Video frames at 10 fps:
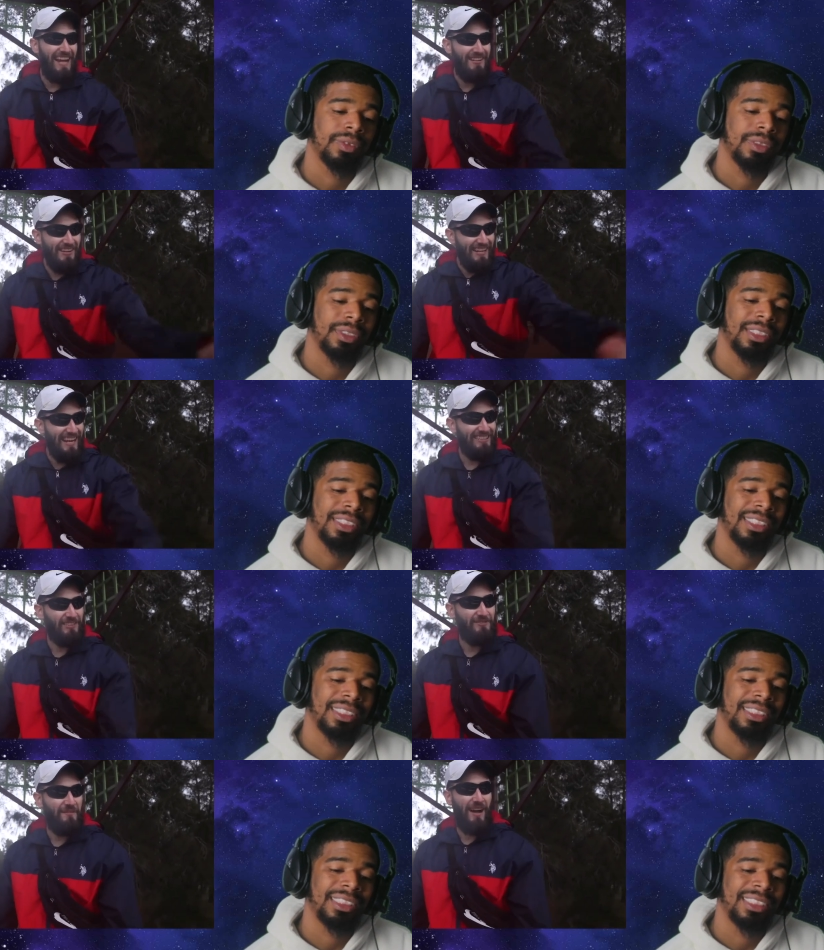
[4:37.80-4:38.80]
Speaker 1: lad. You need
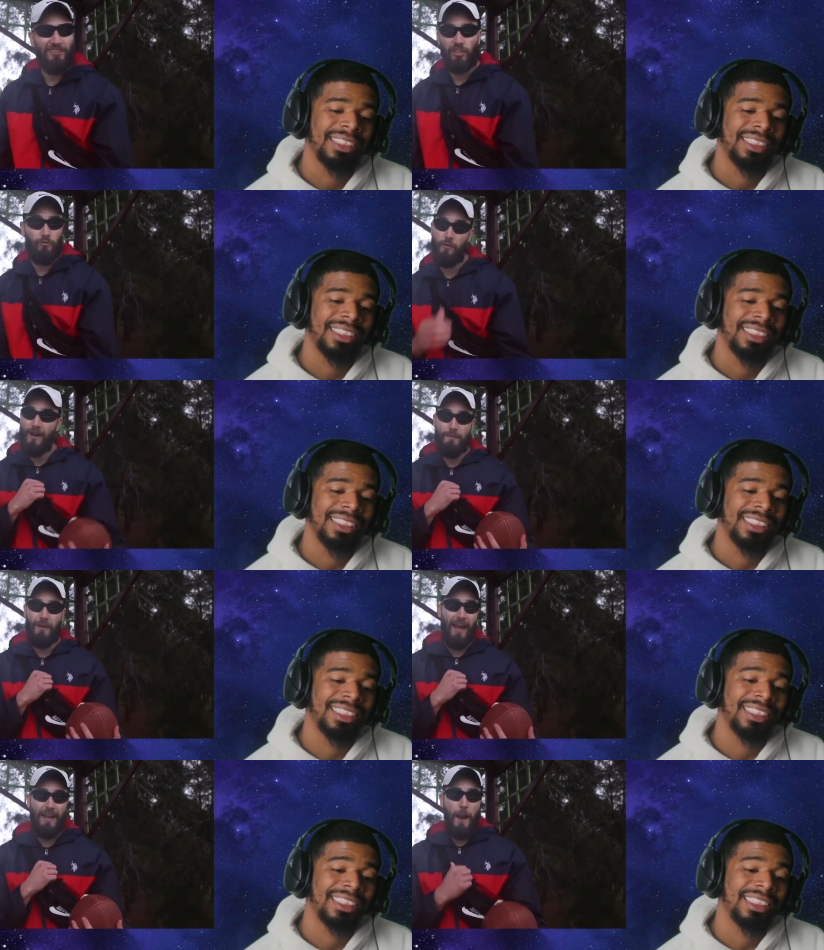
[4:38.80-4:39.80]
lessons from us, cause when we
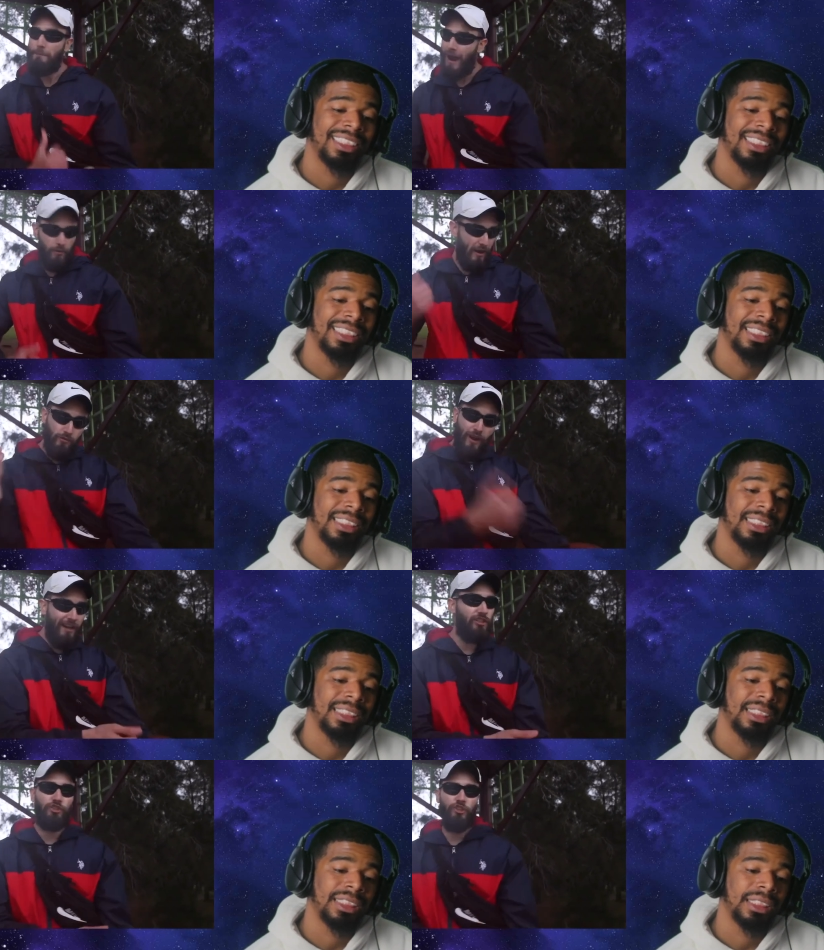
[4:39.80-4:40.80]
play, bro, we run it